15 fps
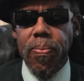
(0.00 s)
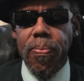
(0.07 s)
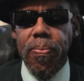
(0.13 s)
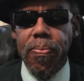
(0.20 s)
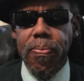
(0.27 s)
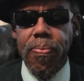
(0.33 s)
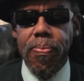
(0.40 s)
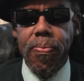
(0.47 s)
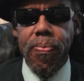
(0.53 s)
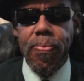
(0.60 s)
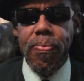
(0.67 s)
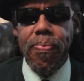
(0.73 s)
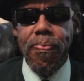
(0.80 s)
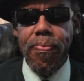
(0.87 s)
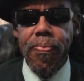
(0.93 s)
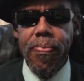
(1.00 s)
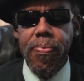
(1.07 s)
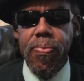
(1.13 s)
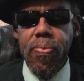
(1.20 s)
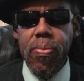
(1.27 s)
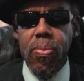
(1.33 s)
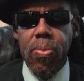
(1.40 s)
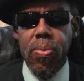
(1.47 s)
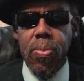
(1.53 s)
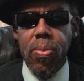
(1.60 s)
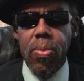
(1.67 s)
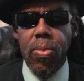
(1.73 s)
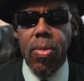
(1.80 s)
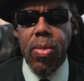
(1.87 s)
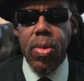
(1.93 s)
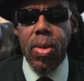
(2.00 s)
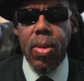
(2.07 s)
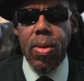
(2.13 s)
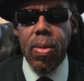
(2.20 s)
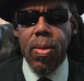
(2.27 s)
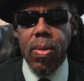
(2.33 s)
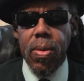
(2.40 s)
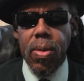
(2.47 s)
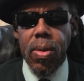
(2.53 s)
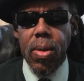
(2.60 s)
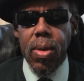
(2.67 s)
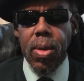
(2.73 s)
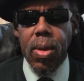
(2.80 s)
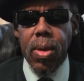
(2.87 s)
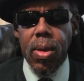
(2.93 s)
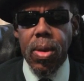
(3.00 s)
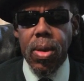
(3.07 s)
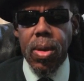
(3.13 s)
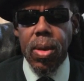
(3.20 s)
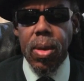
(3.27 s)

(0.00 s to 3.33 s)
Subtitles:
(no one is talking)